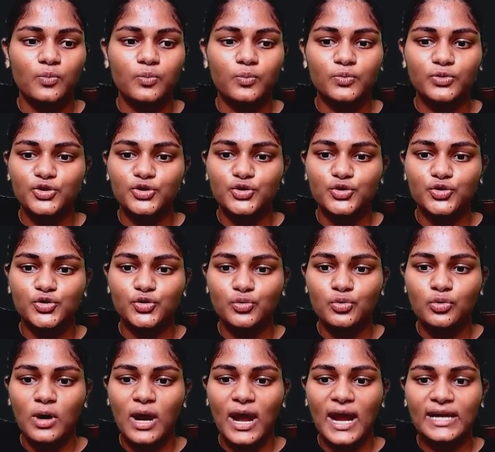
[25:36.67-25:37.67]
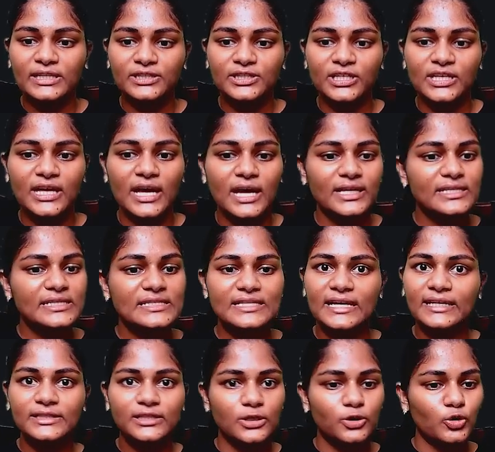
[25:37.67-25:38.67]
2 and 3 are inside the
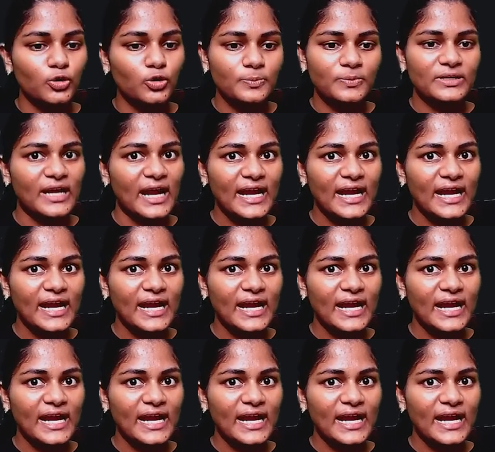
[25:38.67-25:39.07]
loop, right?